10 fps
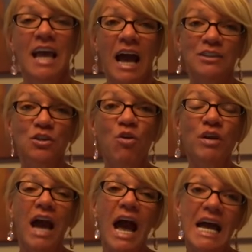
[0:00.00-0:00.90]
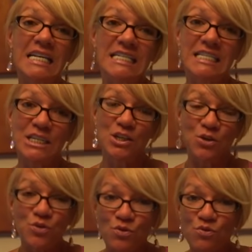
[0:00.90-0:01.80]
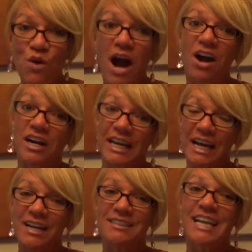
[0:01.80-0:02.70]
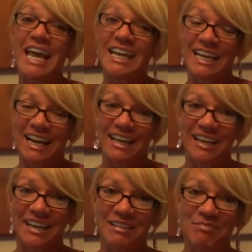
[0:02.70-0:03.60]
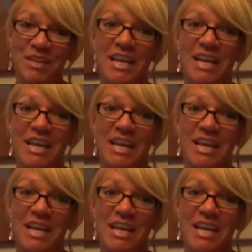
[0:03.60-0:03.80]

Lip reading: As long as you are cut and clean.